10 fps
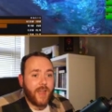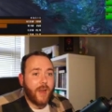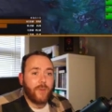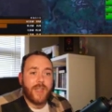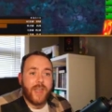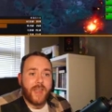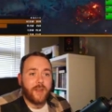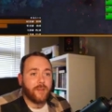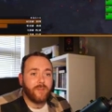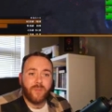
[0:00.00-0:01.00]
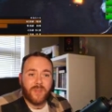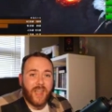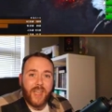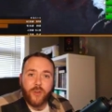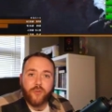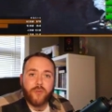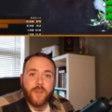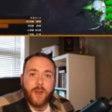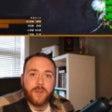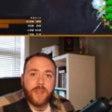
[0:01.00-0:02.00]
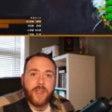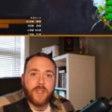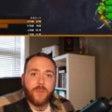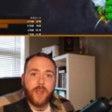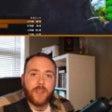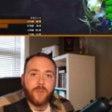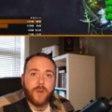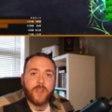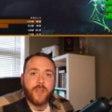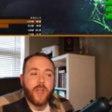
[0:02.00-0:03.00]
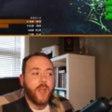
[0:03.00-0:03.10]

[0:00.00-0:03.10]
I was hitting 900,000 HPS, which